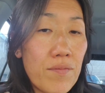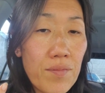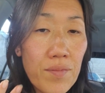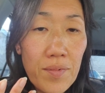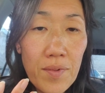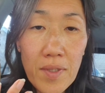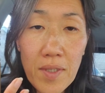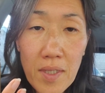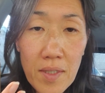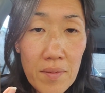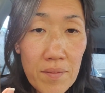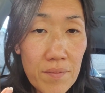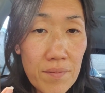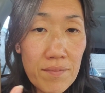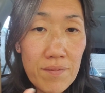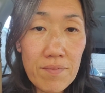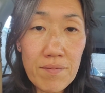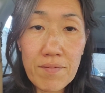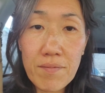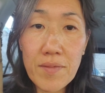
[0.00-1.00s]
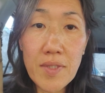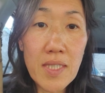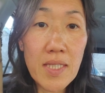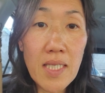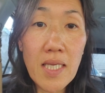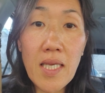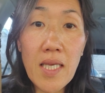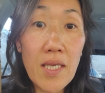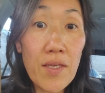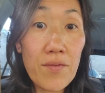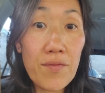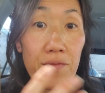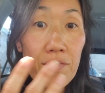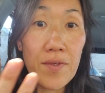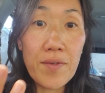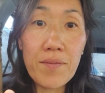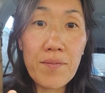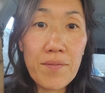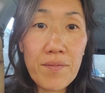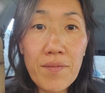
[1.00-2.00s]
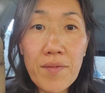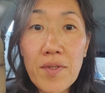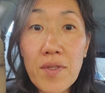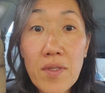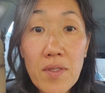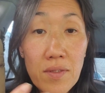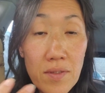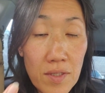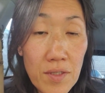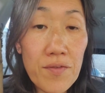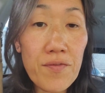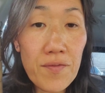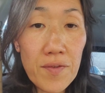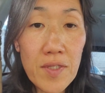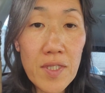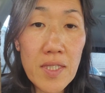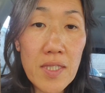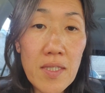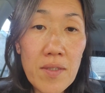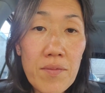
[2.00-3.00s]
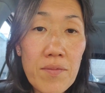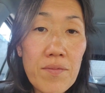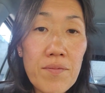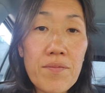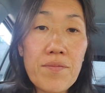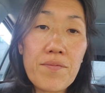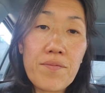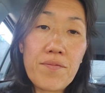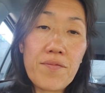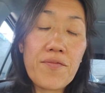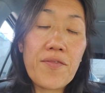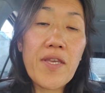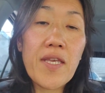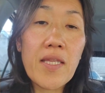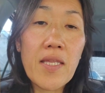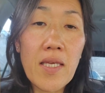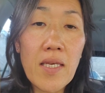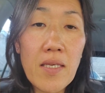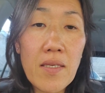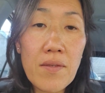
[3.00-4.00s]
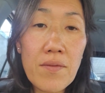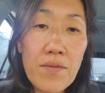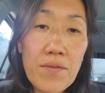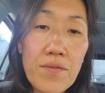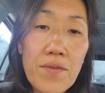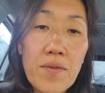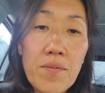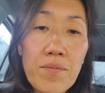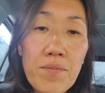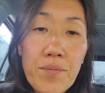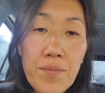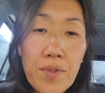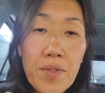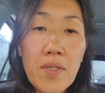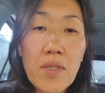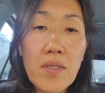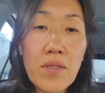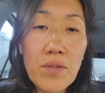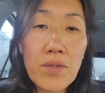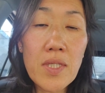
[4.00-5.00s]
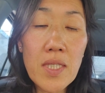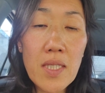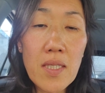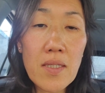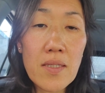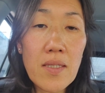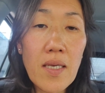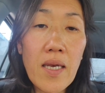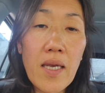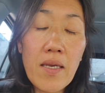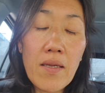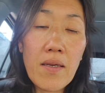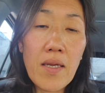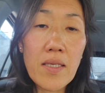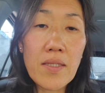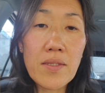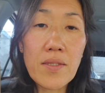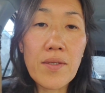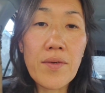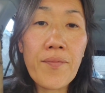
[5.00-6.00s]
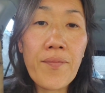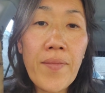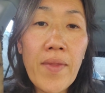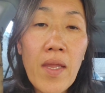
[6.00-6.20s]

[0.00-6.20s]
what I'm seeing from the difference I'm feeling from using this ionizer.